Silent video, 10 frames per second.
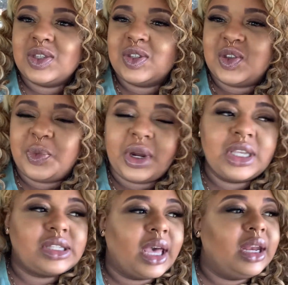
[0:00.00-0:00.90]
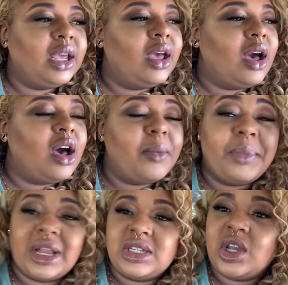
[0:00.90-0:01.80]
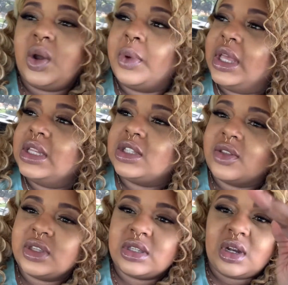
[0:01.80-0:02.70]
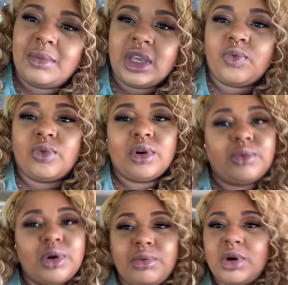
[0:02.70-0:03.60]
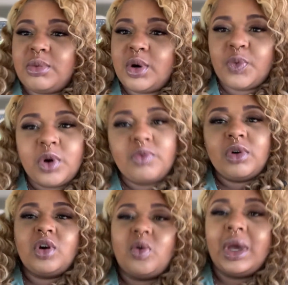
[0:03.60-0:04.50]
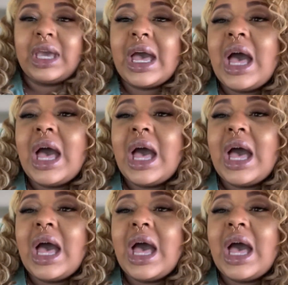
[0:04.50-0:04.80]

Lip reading: Super excited. I'm about to go in, so this is gonna make real quick.